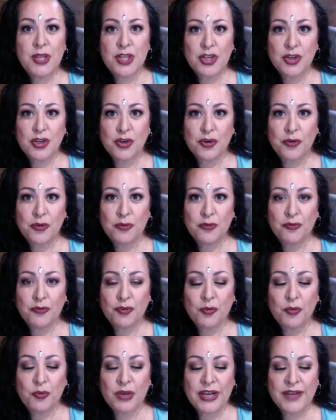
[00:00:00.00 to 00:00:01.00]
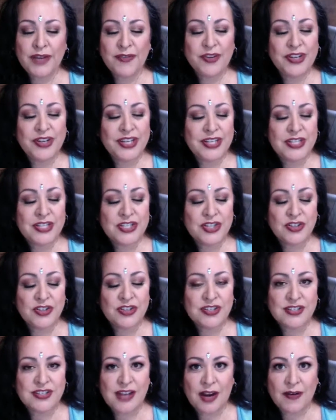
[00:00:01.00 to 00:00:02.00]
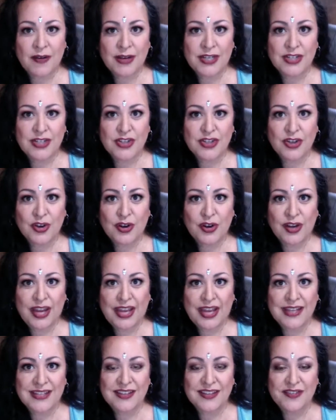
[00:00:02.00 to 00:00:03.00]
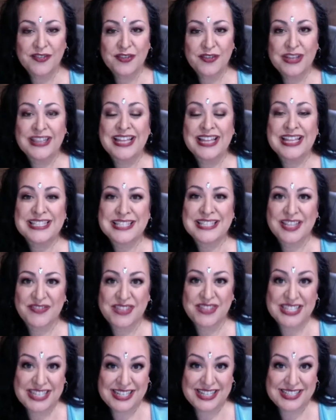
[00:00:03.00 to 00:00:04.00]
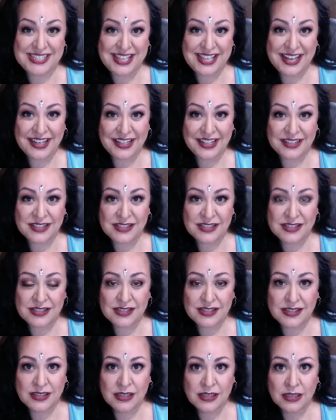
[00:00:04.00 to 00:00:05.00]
you from whatever it is you're desiring to create in that 17 seconds.